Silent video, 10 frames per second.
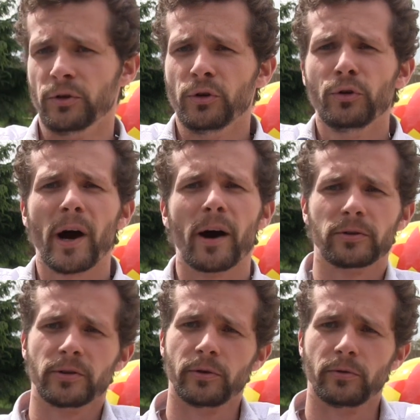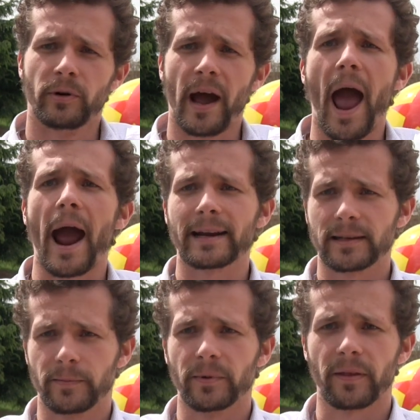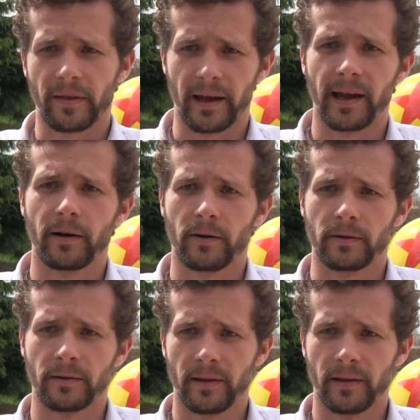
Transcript: knew how to act with the hair